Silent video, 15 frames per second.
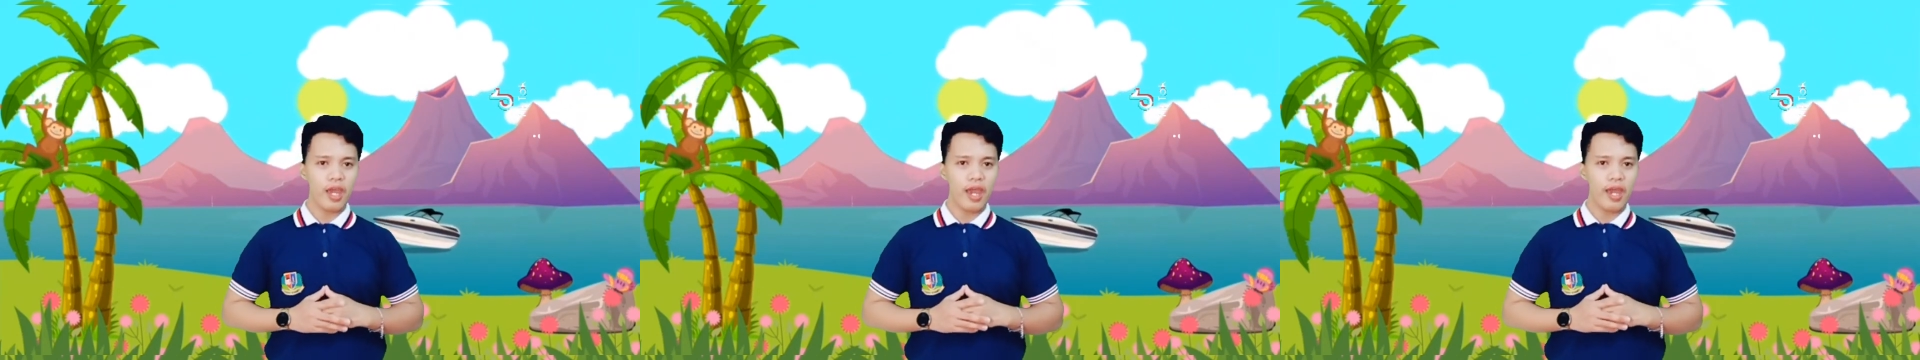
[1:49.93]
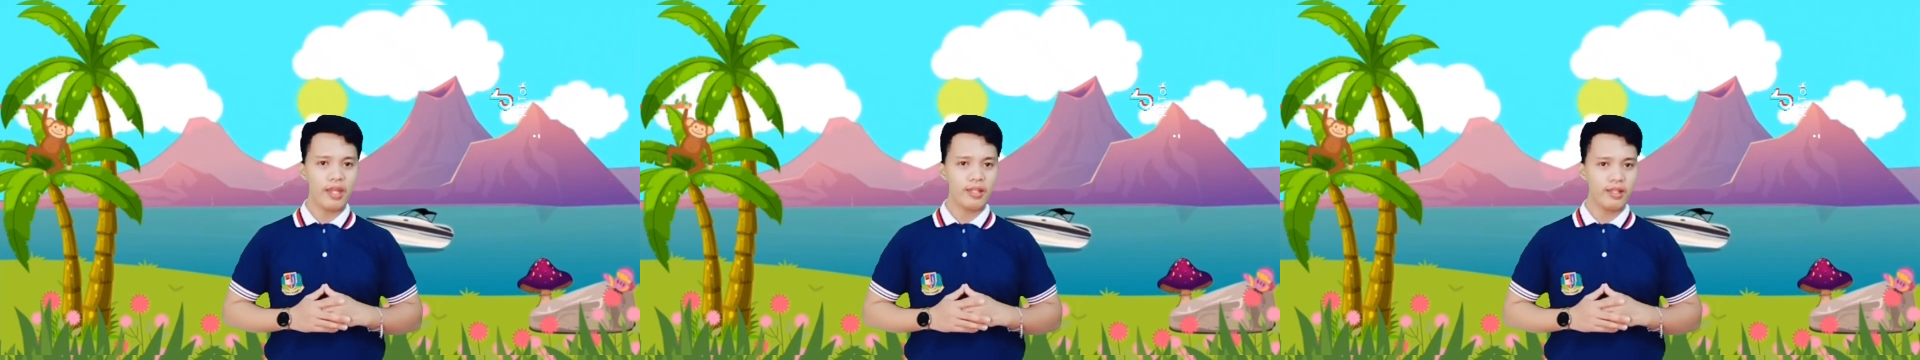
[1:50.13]

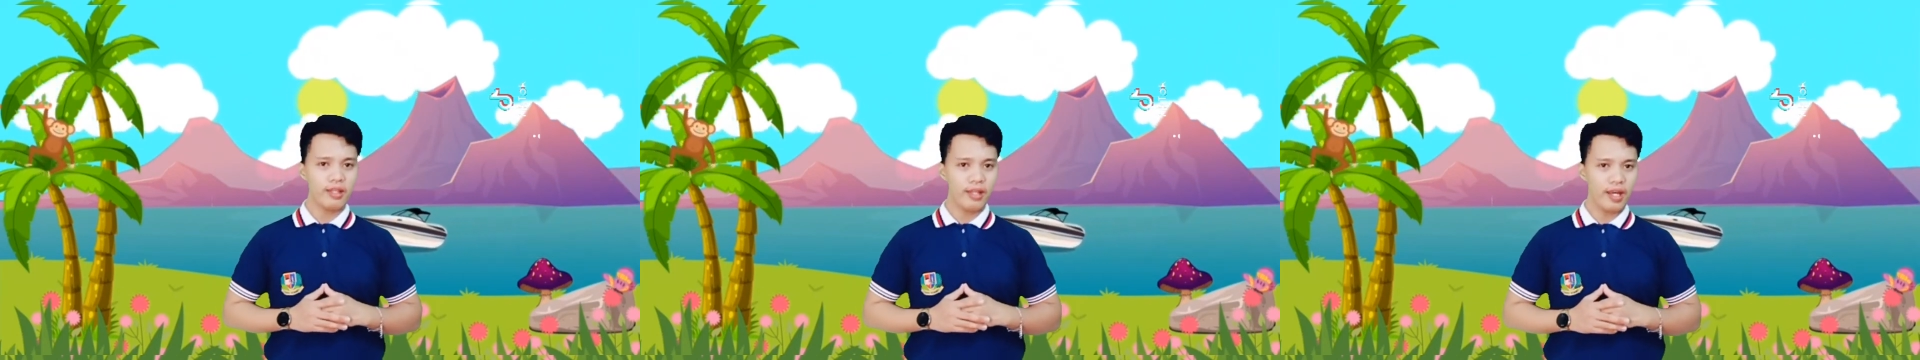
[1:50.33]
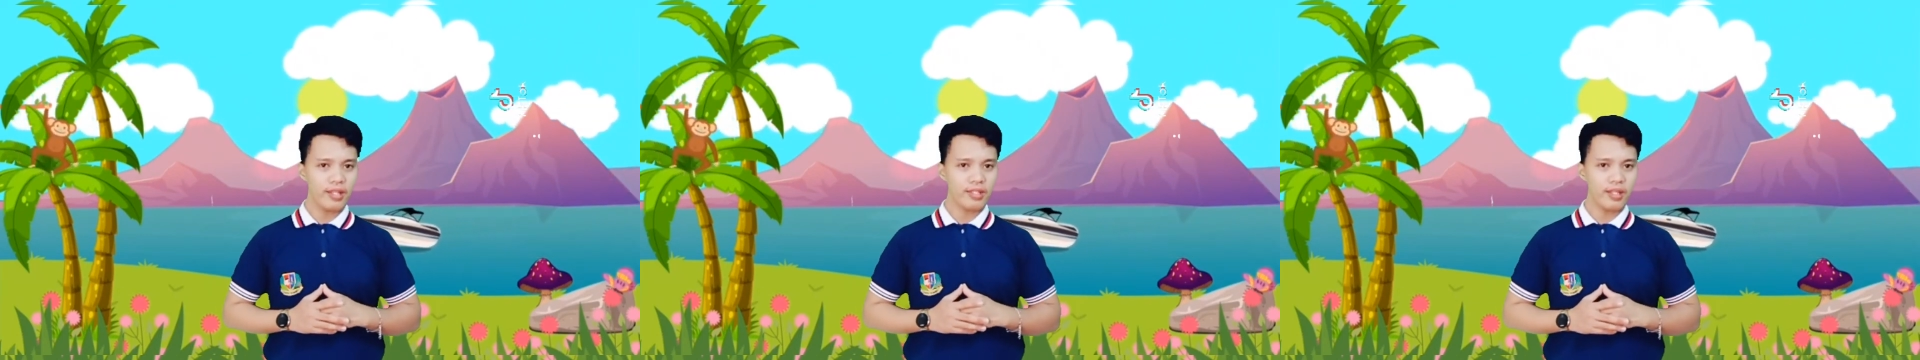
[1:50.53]
and
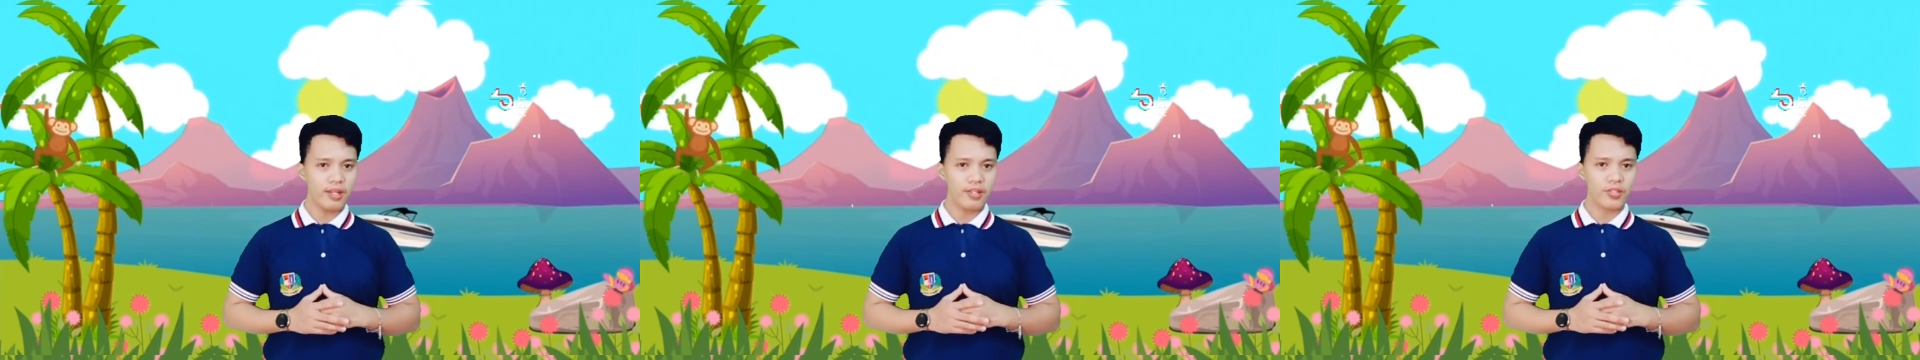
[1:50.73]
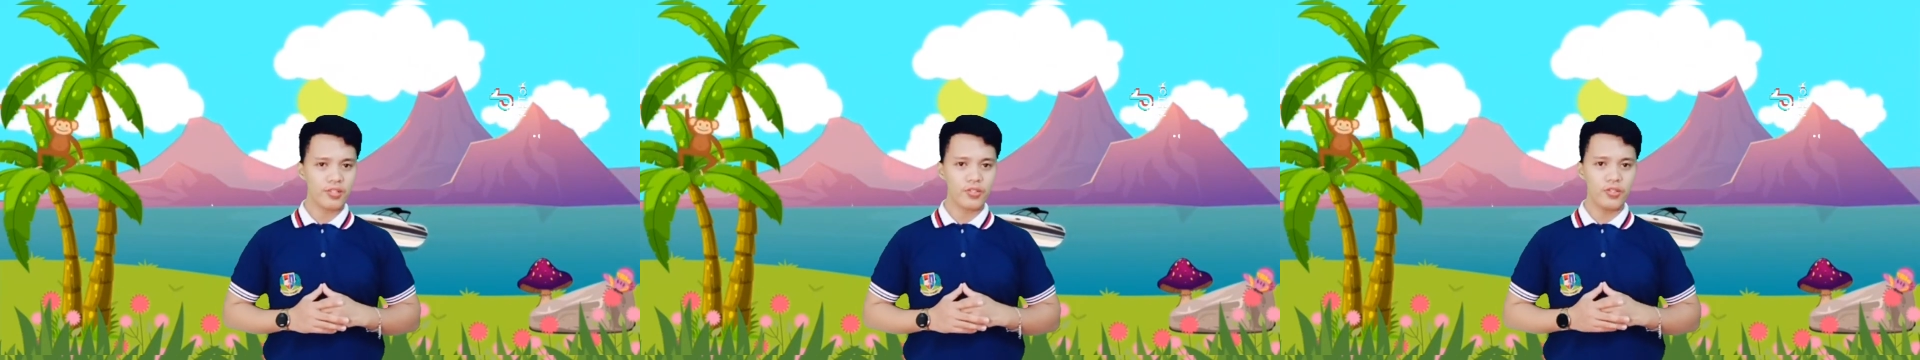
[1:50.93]
let
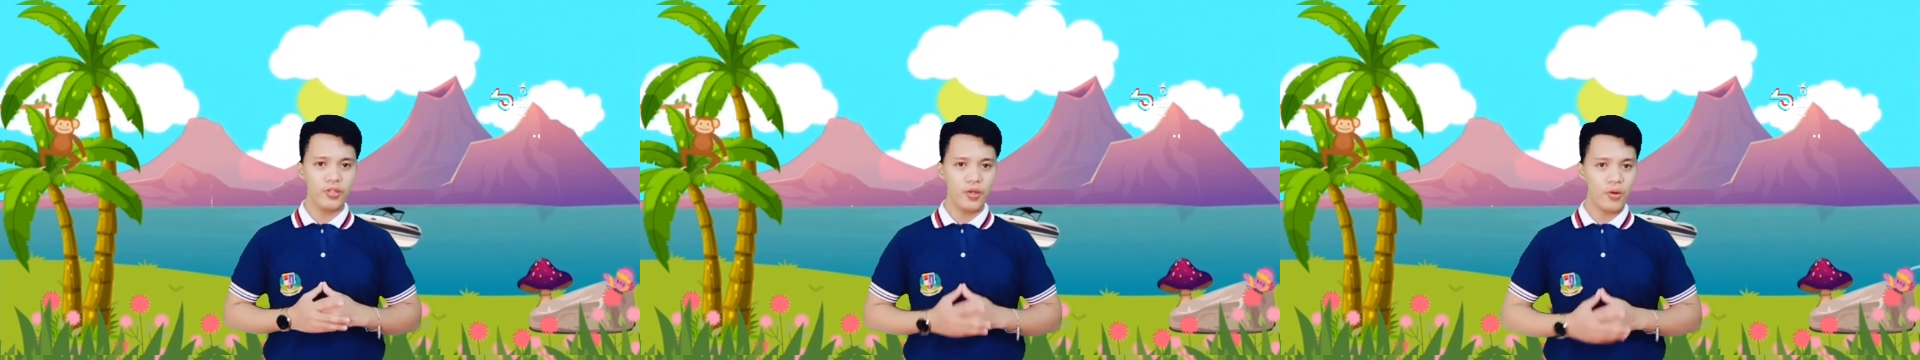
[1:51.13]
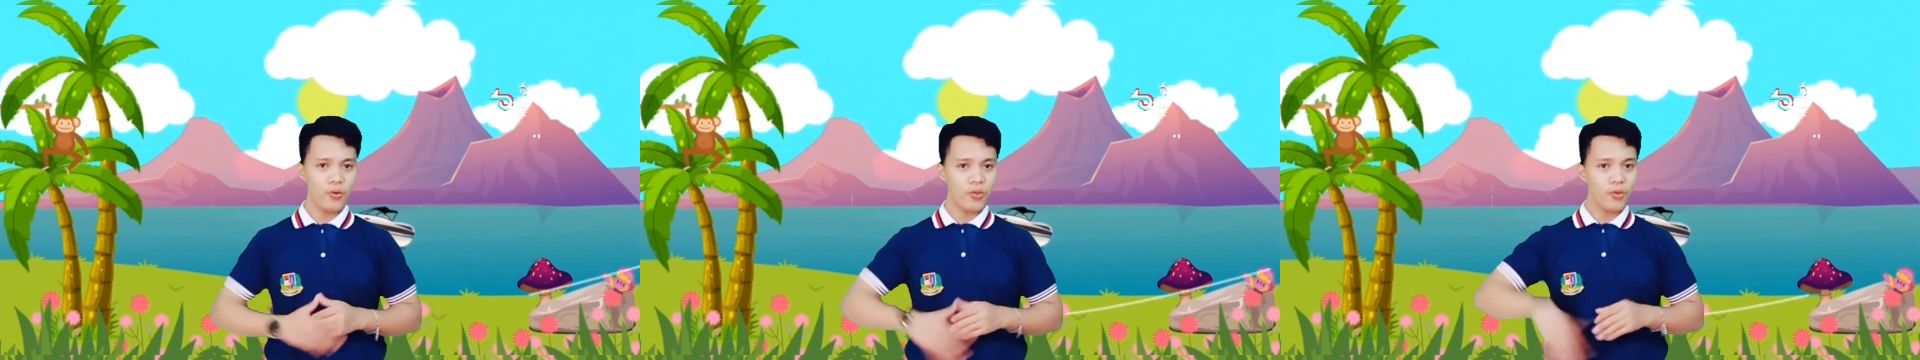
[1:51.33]
us
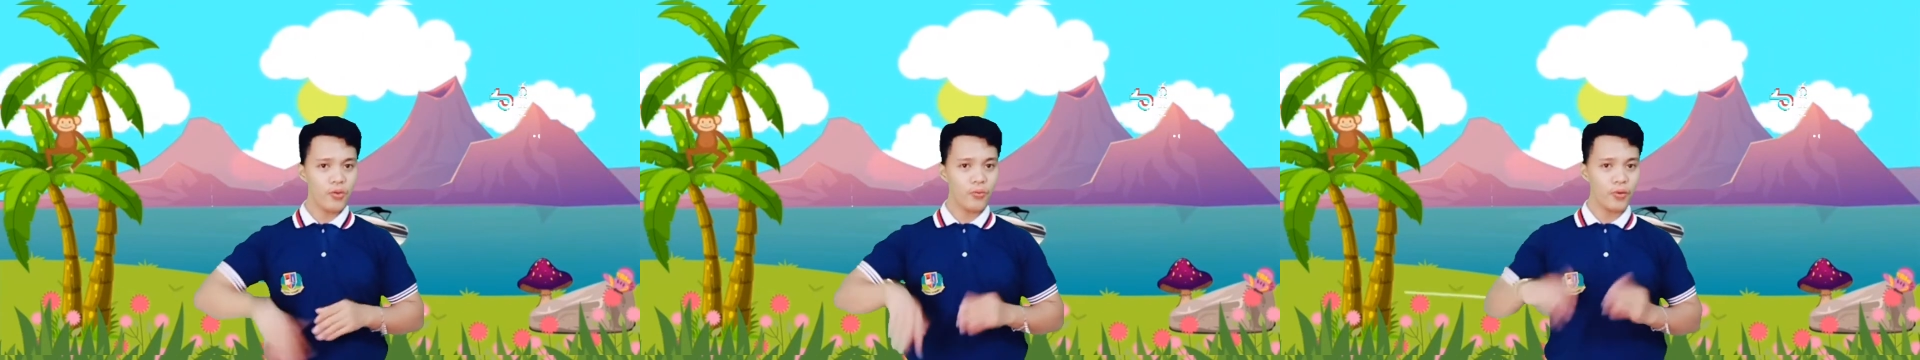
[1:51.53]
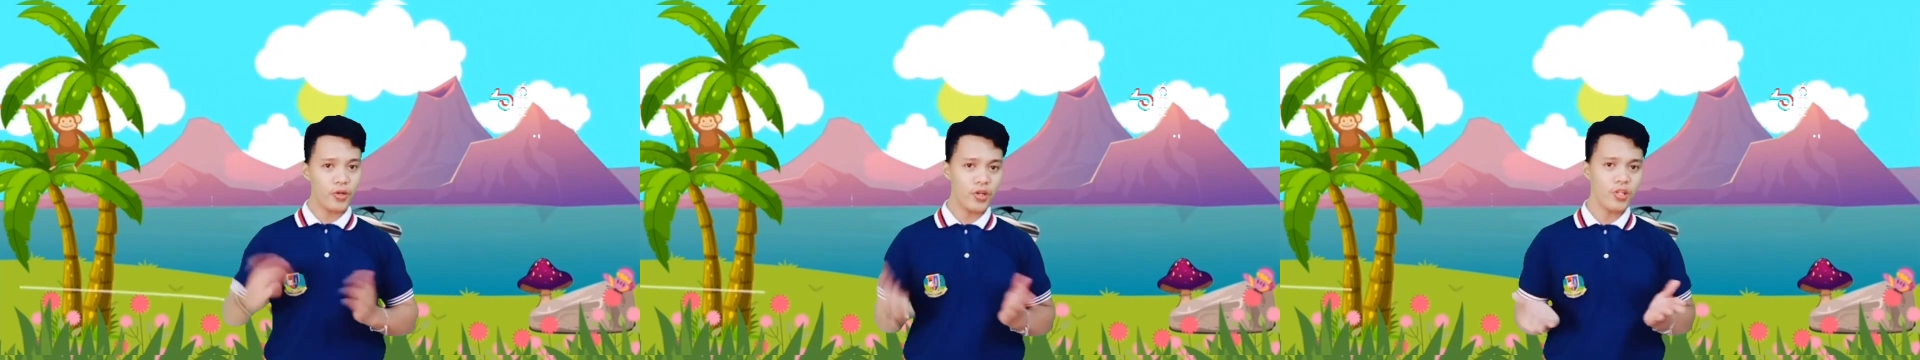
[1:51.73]
know the
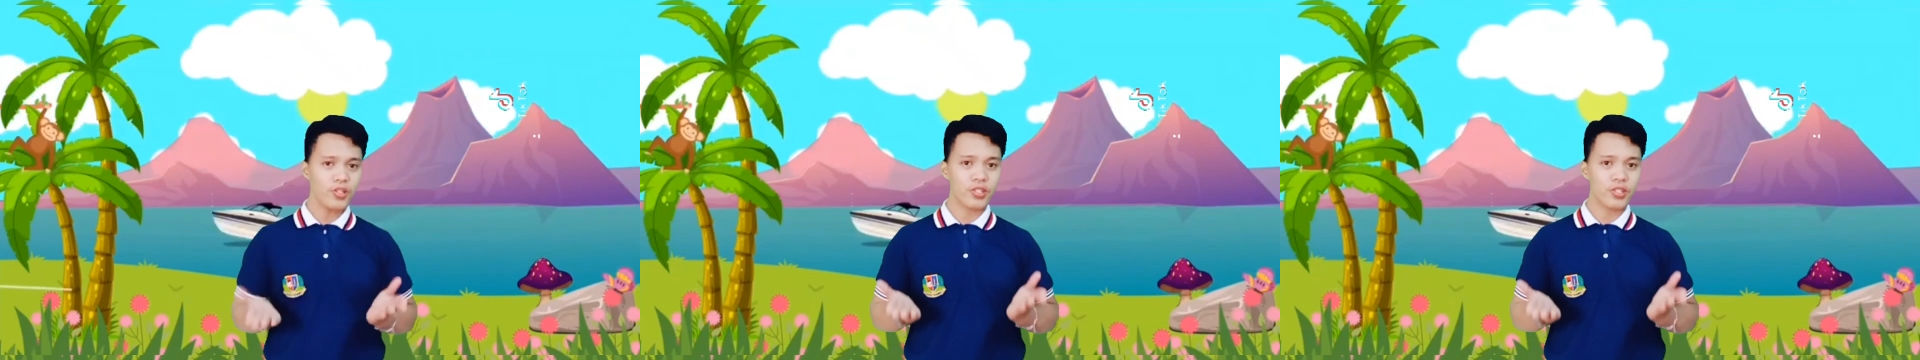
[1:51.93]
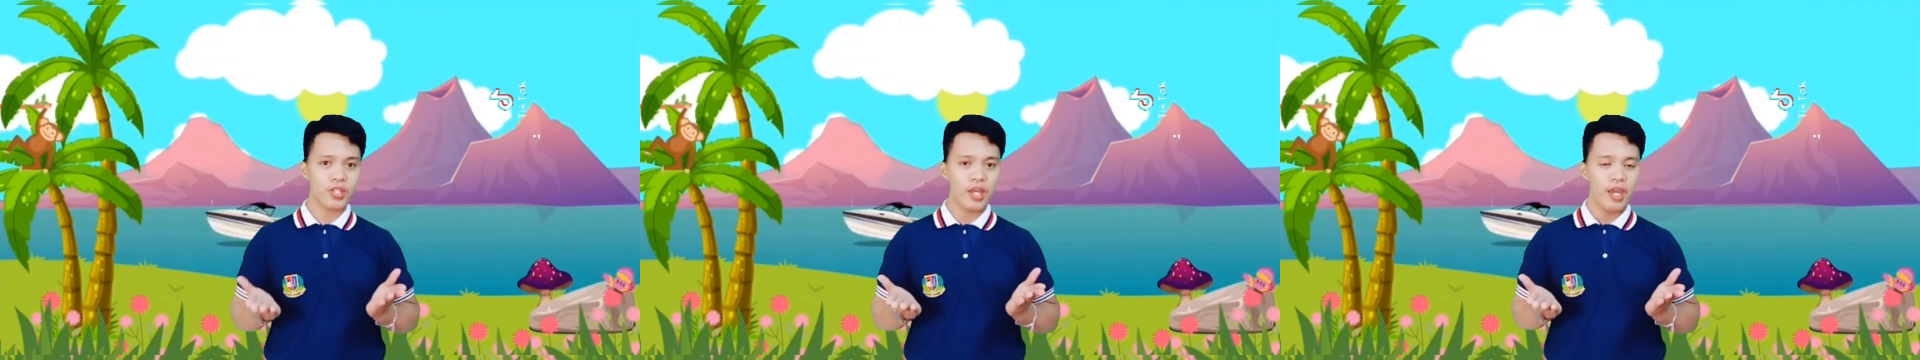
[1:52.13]

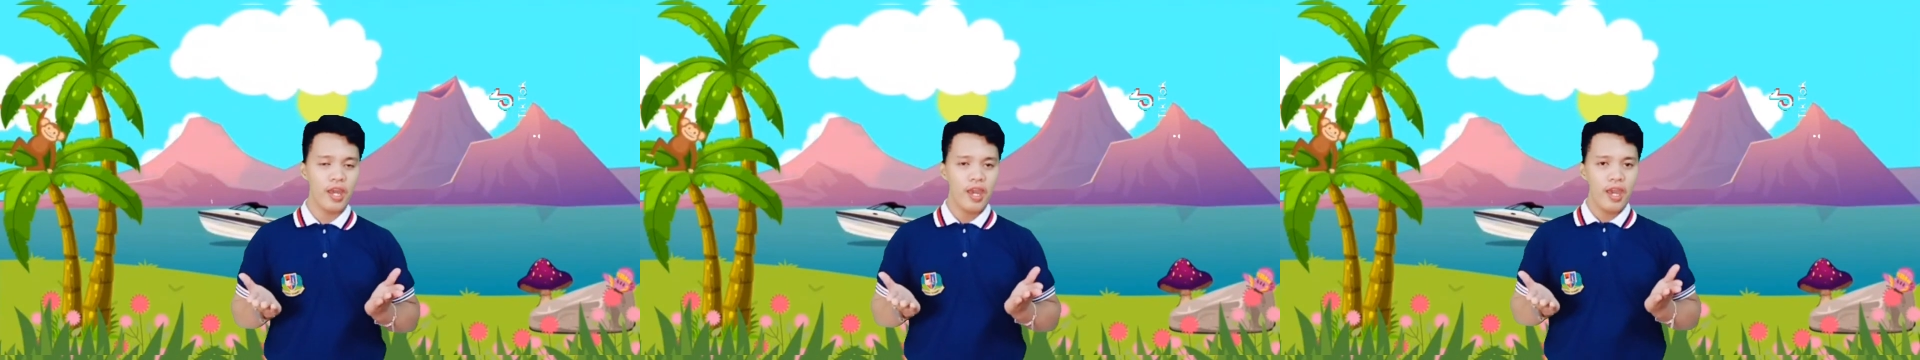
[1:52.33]
words